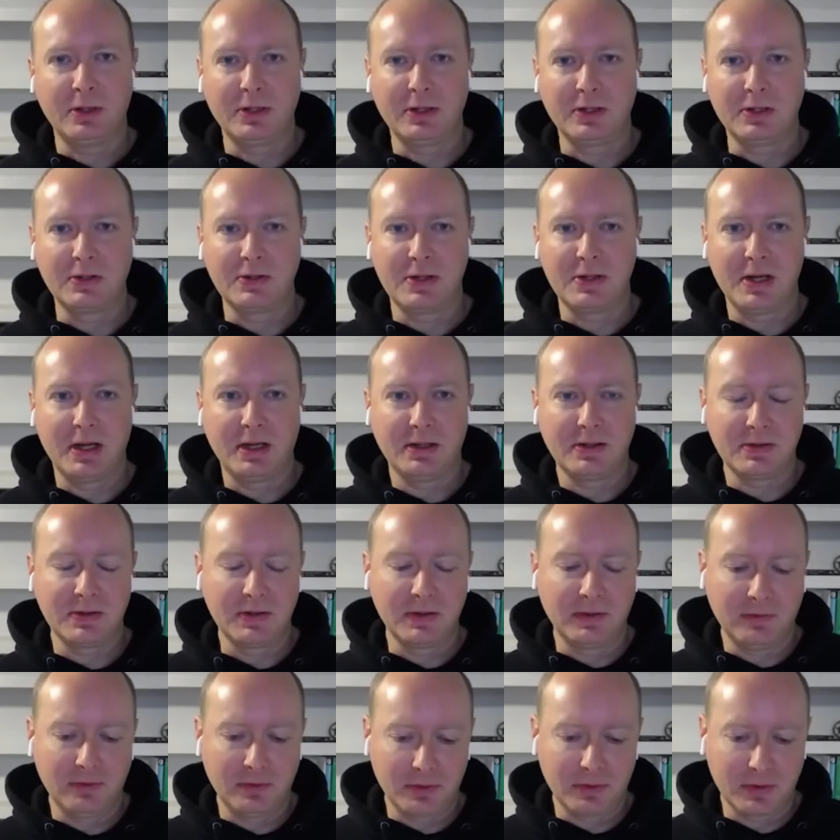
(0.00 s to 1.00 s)
of the
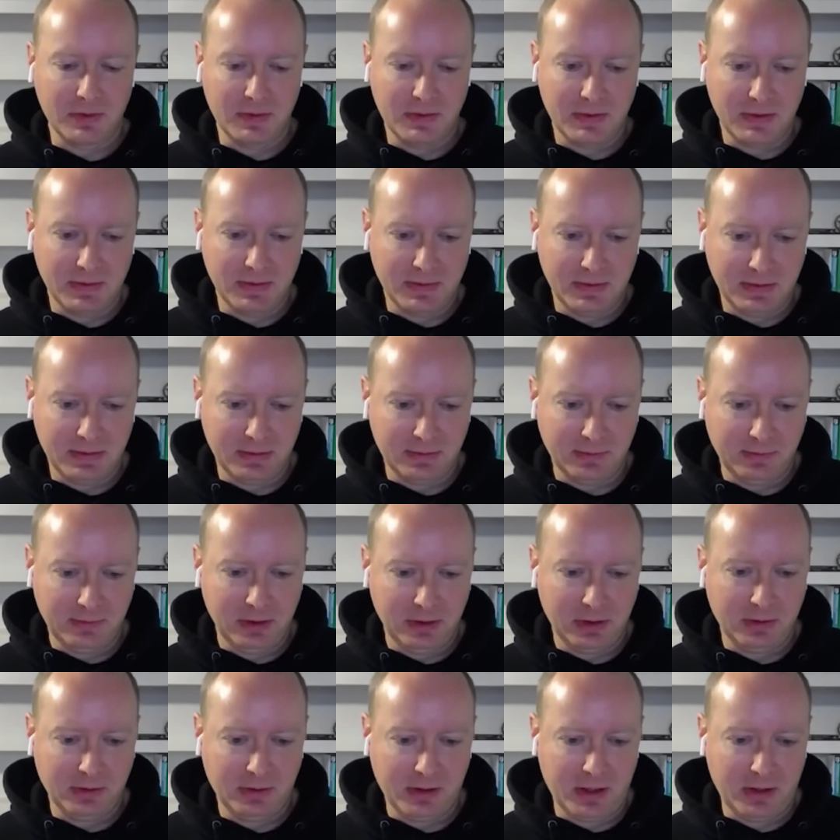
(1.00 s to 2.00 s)
challenges for us, is to
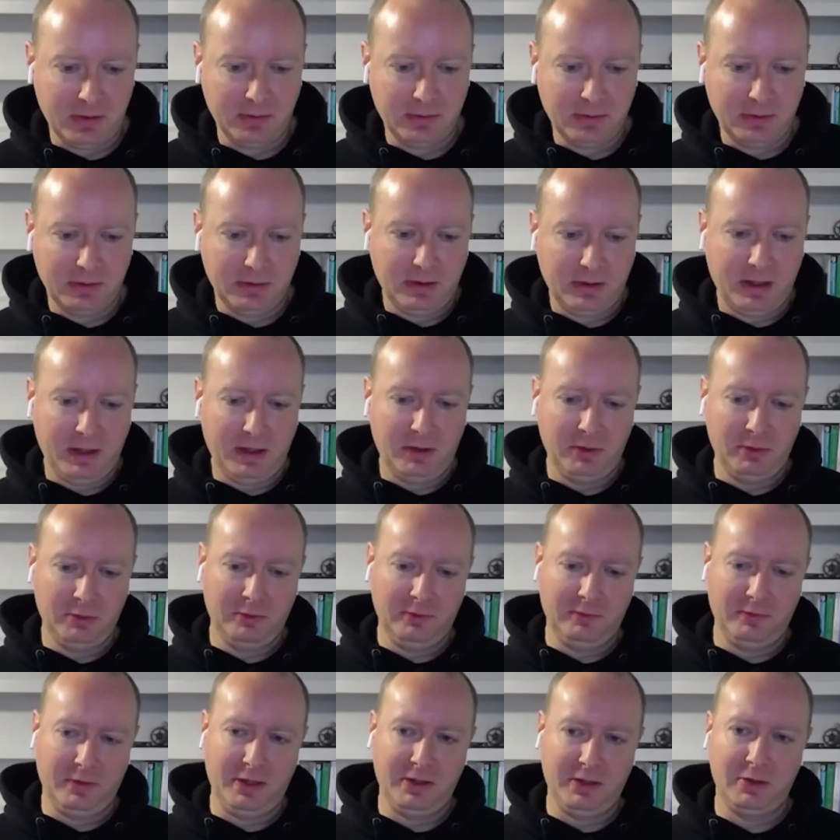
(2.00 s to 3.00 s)
figure out how to
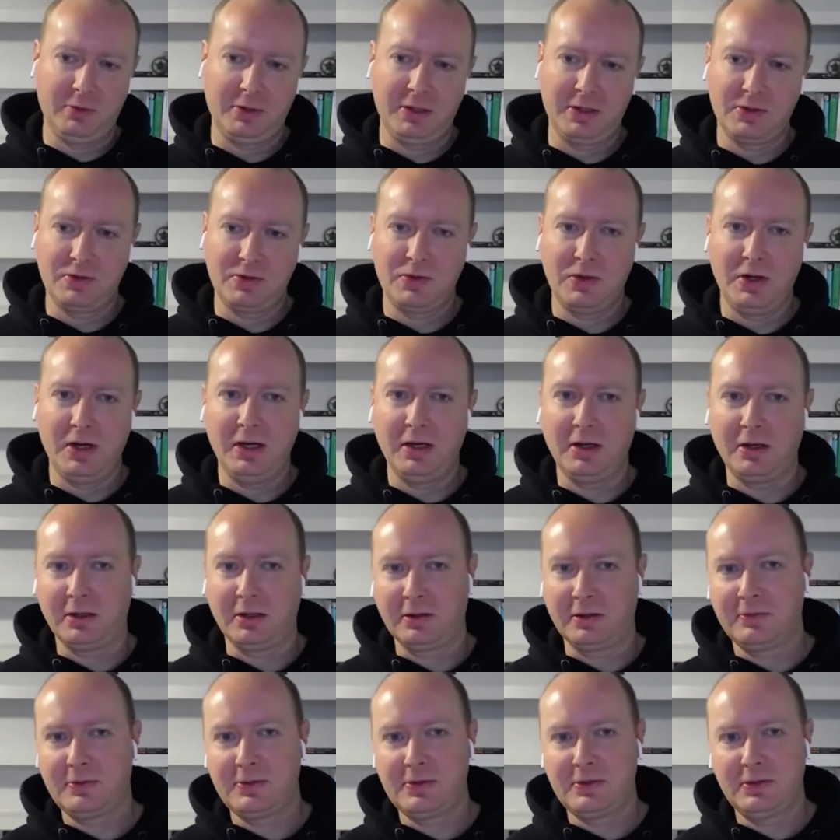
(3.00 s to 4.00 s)
evaluate
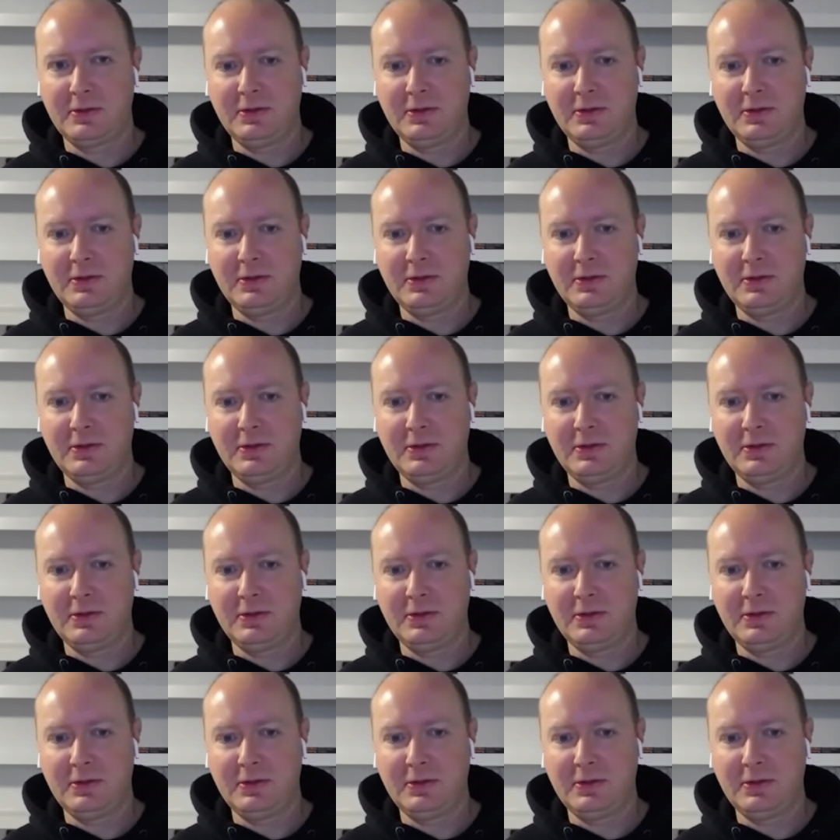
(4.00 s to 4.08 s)
trade-offs,